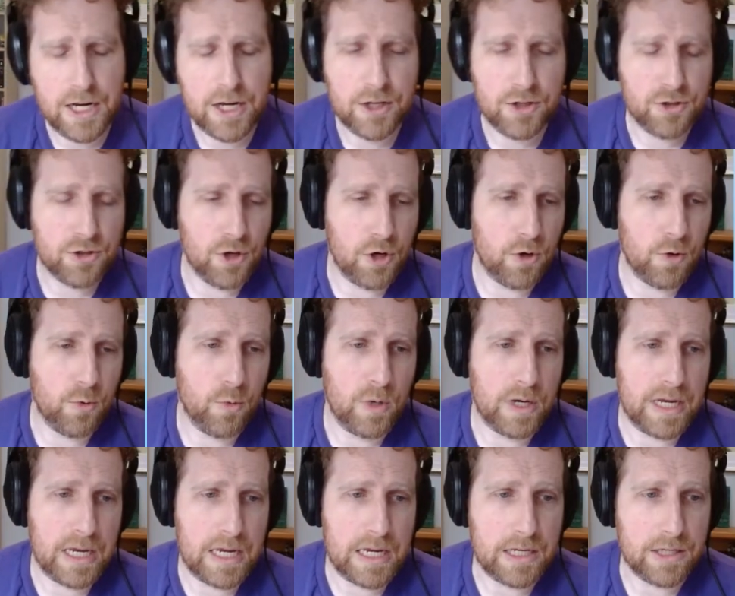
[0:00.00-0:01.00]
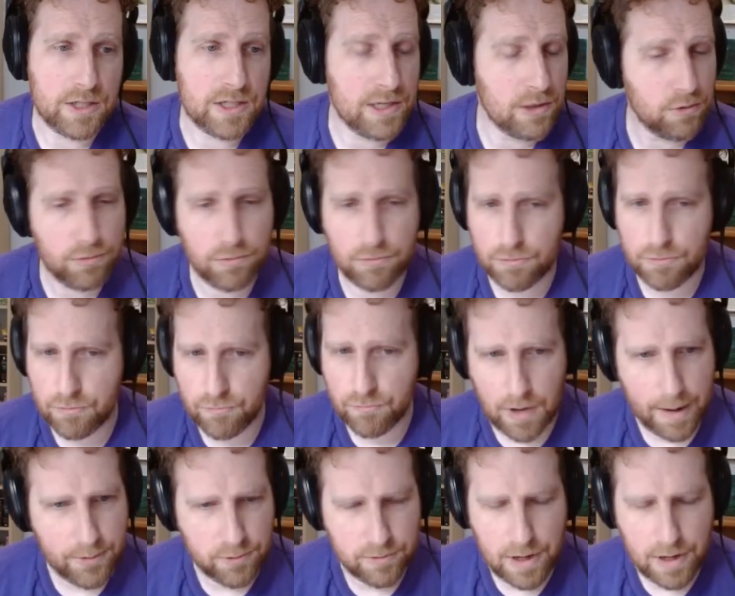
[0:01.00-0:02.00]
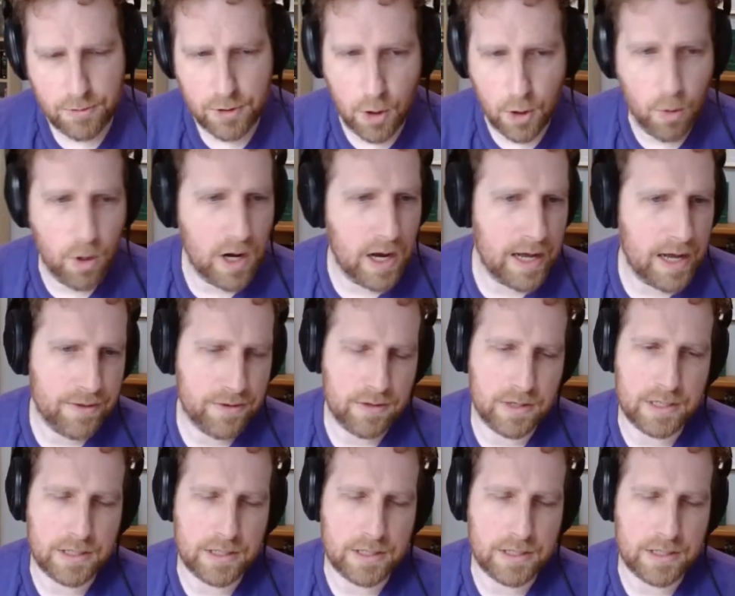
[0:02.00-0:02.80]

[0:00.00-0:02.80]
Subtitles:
So it still wraps around OAuth.